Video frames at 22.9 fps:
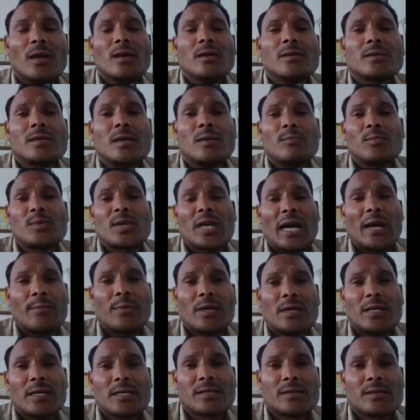Some
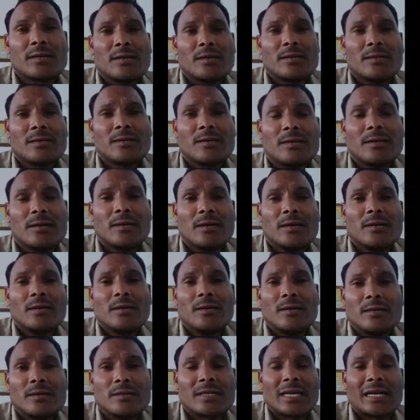tribals
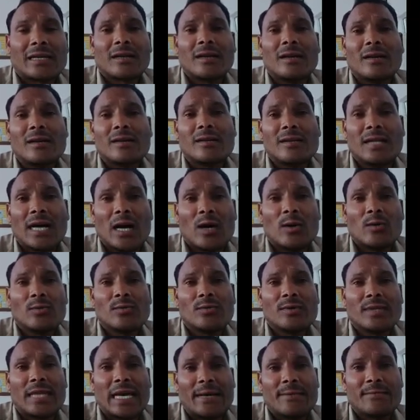settled
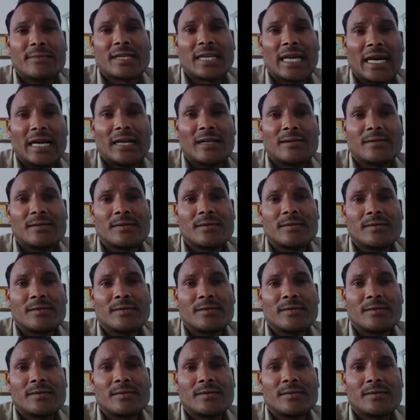down themselves